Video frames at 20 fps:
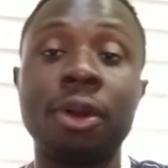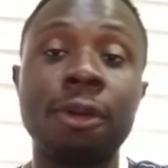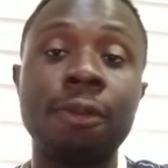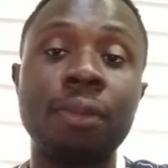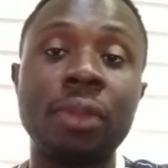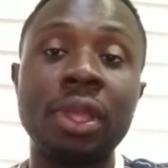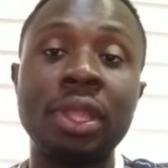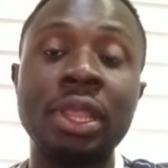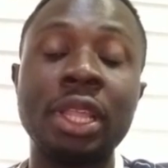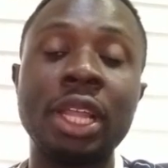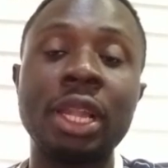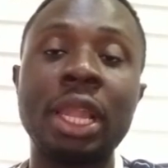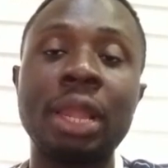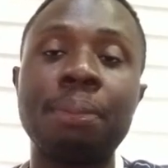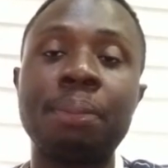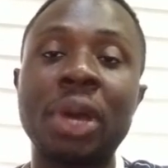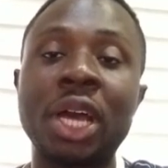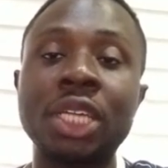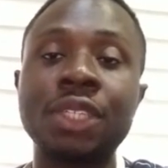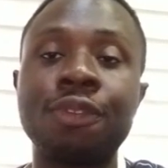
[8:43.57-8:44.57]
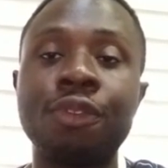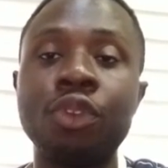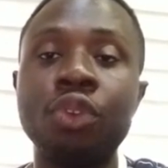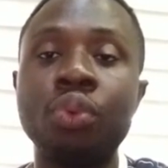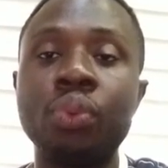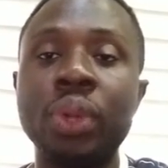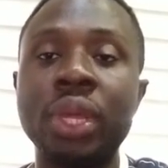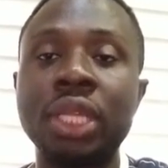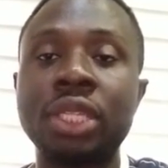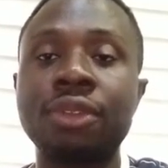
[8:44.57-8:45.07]
Well, in the past
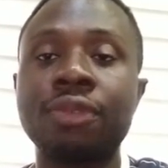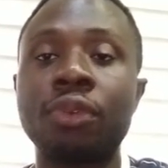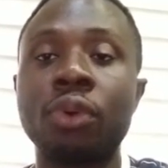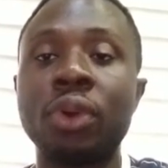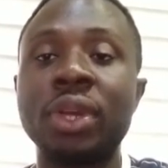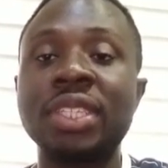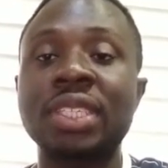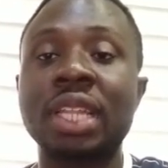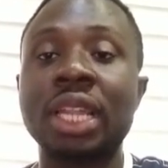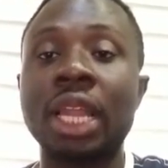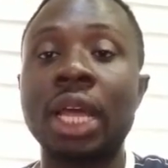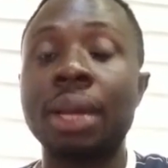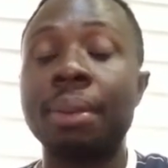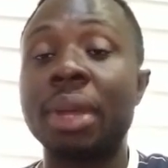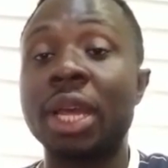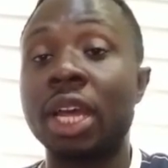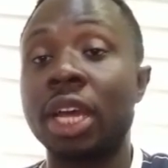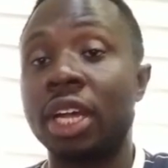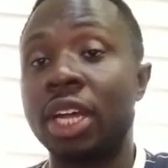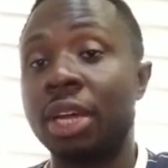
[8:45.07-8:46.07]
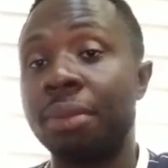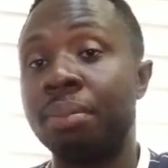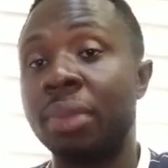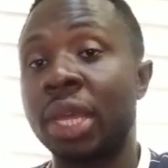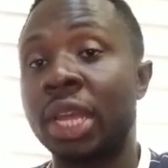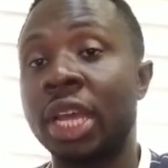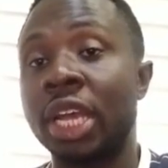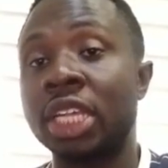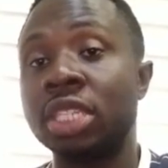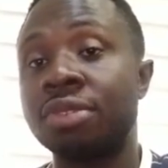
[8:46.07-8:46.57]
few weeks for his club,
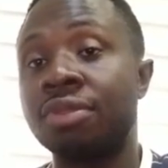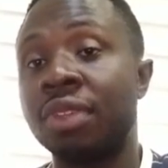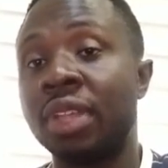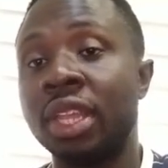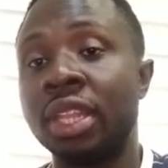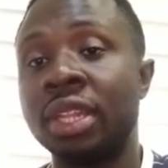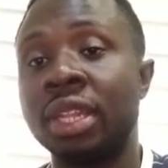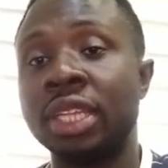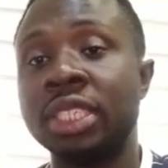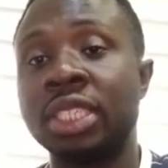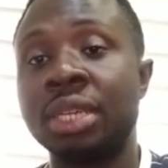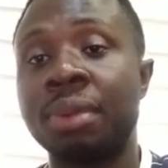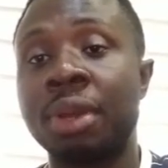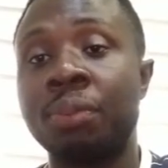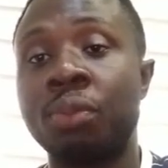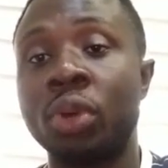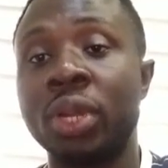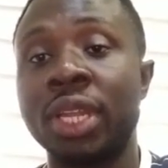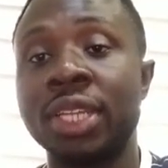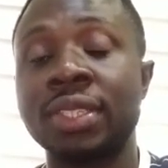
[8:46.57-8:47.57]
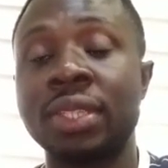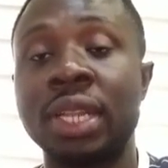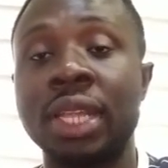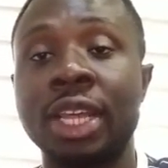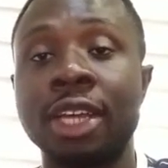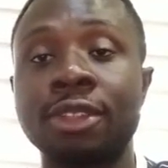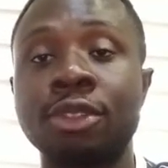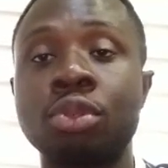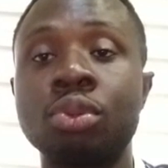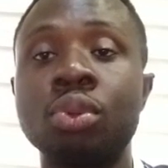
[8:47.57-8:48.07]
Hamburger SV in the German
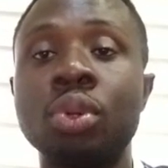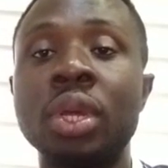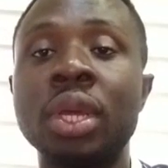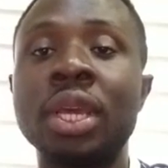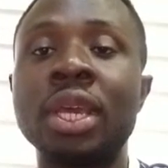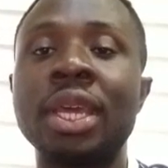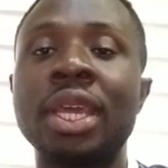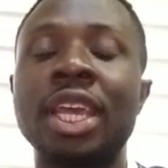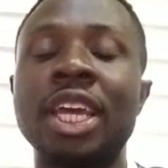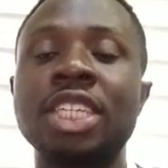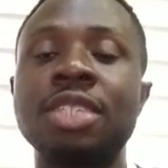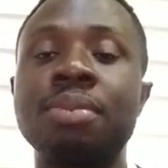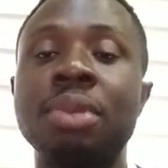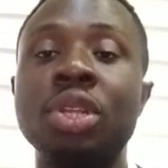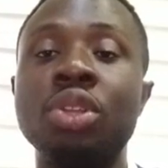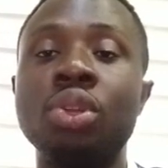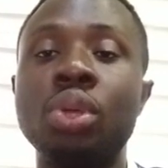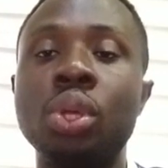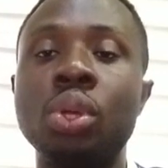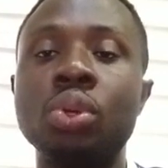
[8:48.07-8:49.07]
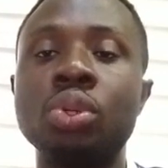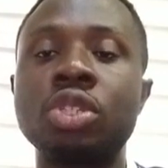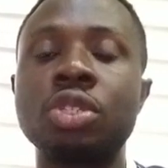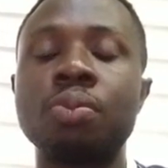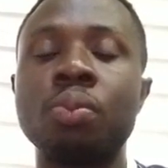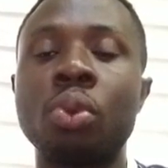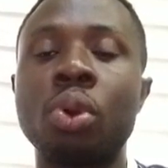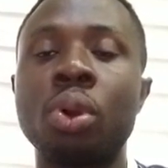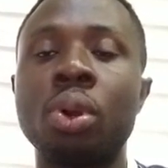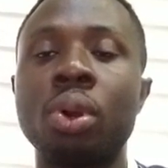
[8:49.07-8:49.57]
Bundesliga 2, he has been
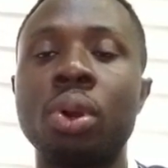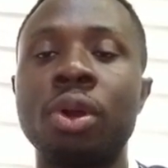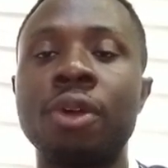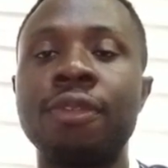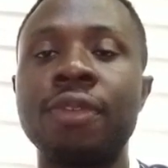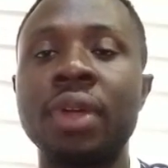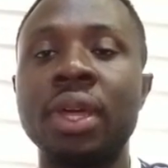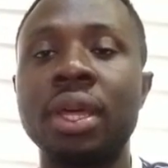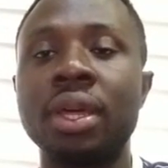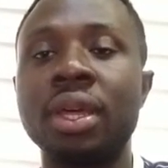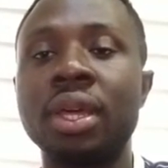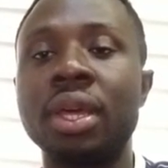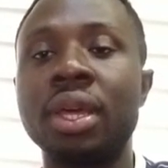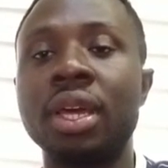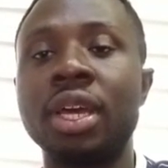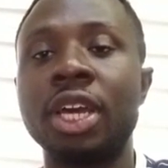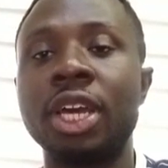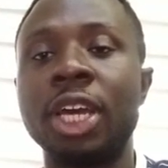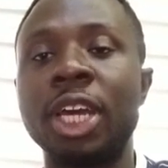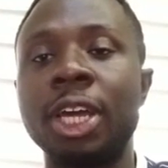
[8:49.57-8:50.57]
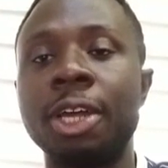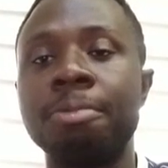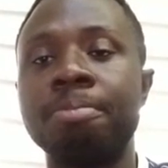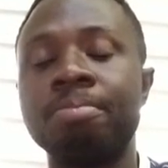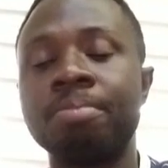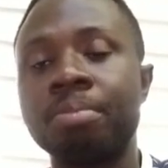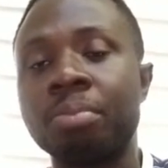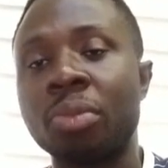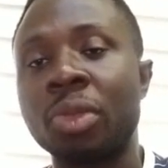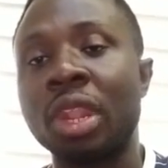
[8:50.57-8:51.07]
used more of
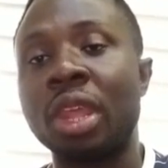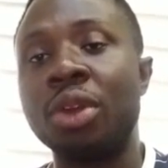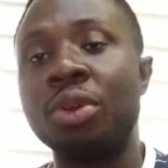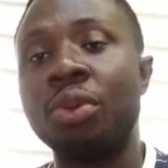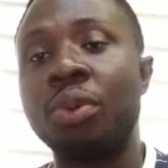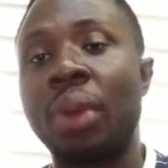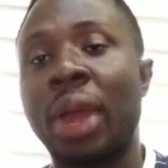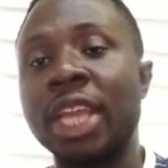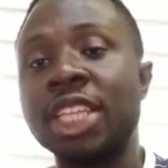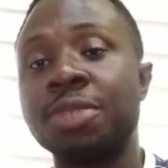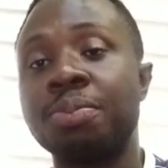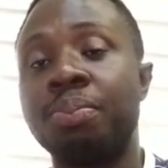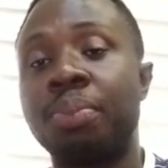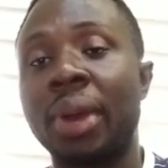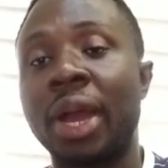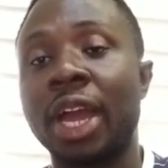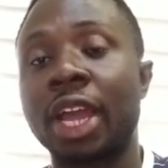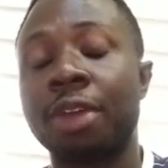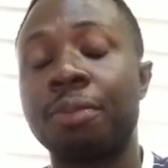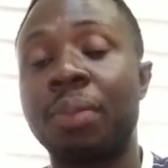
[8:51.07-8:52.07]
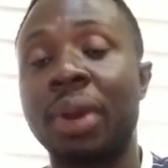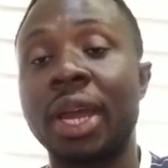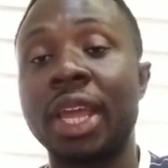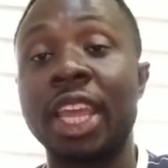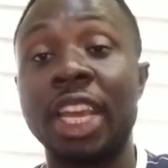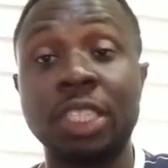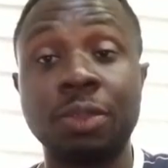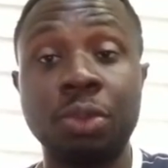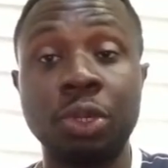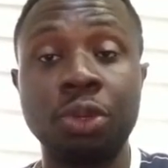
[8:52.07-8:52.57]
a right back,
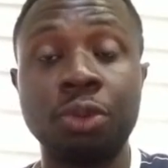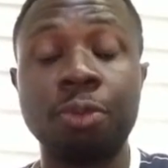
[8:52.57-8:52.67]
but he has